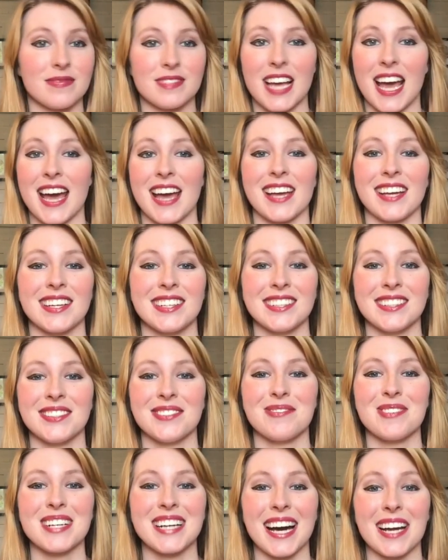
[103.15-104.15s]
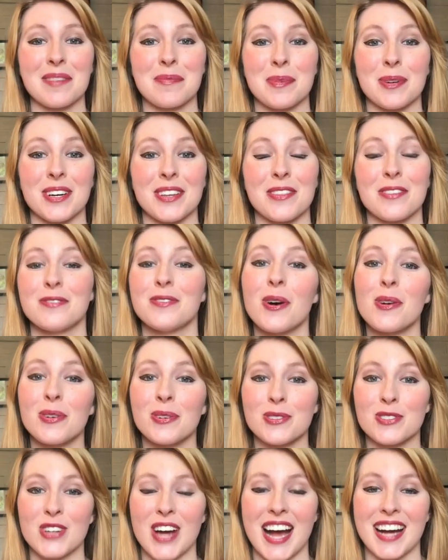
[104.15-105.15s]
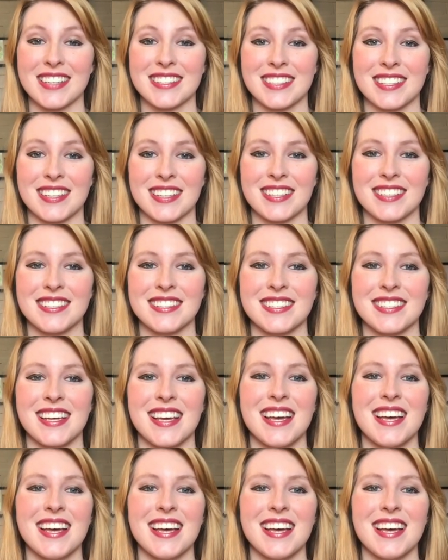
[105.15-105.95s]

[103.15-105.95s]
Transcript: hey, we gotta put the vocal tracks to this.